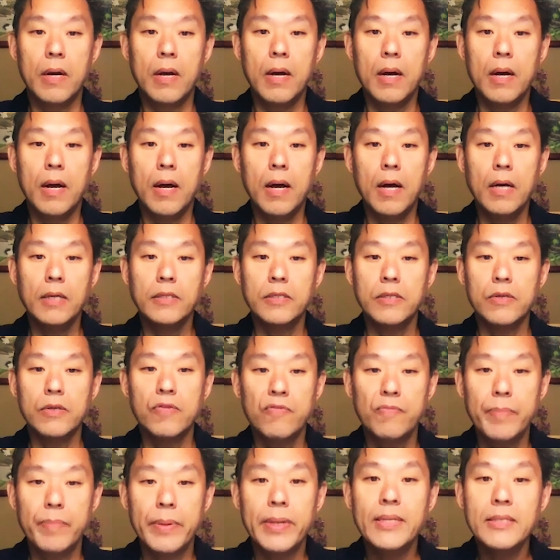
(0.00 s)
us who've
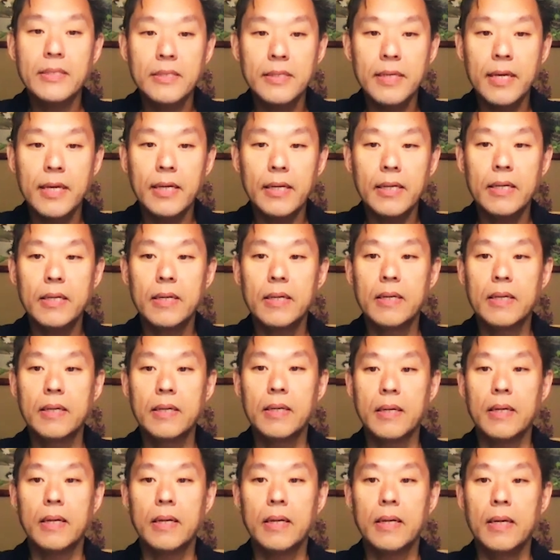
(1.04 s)
been sick,
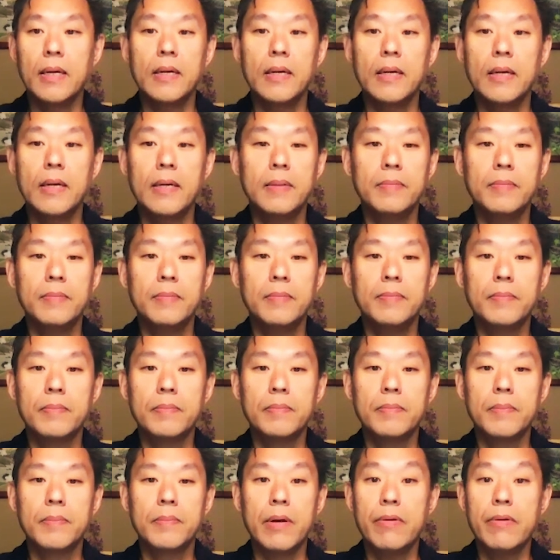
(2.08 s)

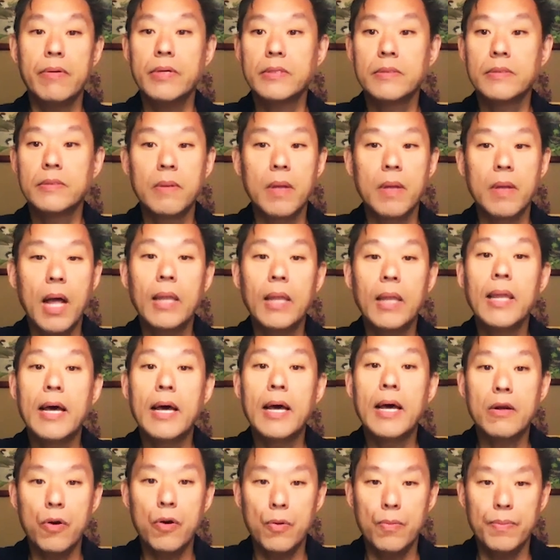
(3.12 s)
there is a lot of
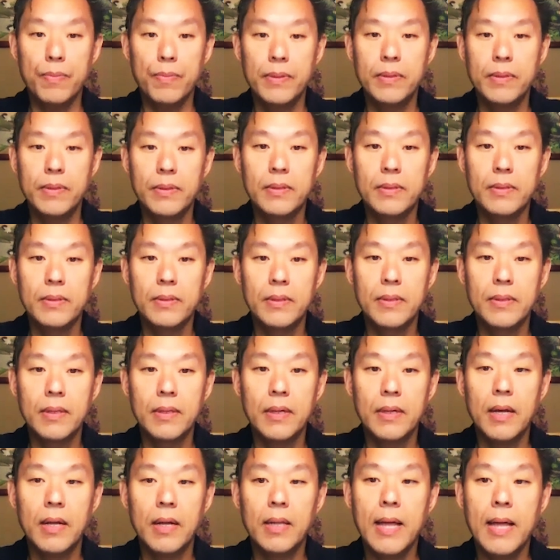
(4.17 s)
hope.
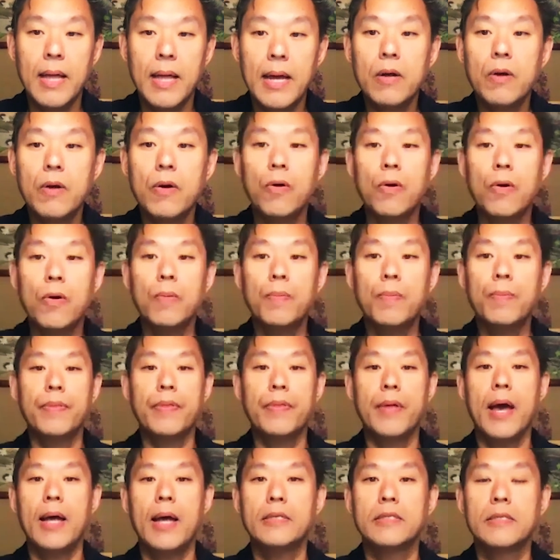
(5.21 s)
A lot of hope
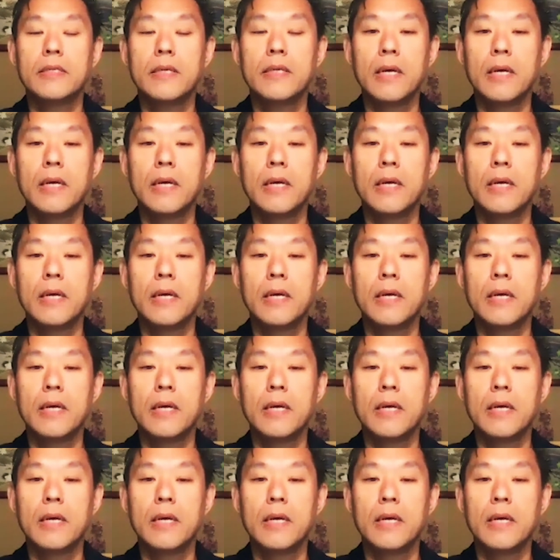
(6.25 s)
that